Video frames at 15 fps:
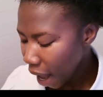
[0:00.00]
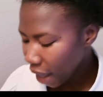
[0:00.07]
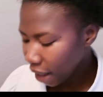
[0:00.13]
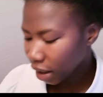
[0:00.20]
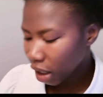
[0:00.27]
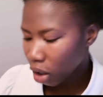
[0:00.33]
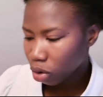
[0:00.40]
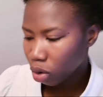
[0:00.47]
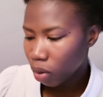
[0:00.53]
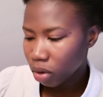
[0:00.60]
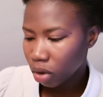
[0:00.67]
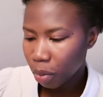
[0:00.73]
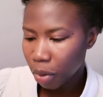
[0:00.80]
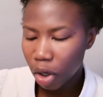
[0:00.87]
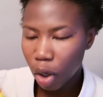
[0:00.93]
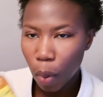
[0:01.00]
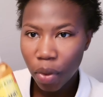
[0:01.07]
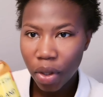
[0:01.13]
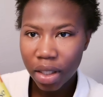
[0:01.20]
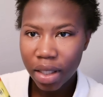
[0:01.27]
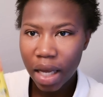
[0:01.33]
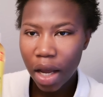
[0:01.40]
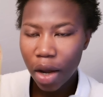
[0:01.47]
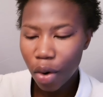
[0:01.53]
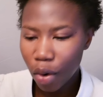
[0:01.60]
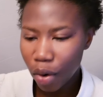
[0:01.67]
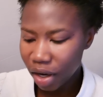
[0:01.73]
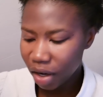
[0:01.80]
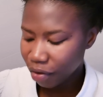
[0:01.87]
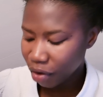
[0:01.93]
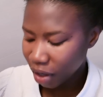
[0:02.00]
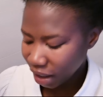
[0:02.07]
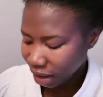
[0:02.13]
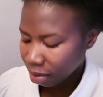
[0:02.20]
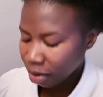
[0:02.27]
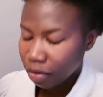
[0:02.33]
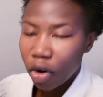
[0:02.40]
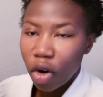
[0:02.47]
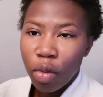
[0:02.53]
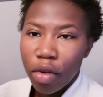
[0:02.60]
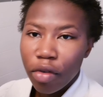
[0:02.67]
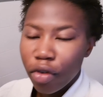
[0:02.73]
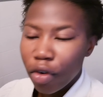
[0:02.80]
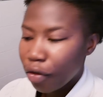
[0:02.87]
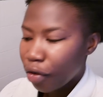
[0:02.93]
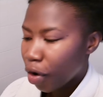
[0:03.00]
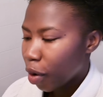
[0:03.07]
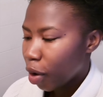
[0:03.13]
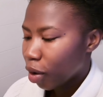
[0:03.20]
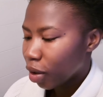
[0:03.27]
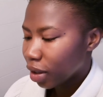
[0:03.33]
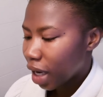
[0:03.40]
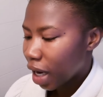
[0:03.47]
And I also want to pick up this hair oil. If you guys have been following me for a very long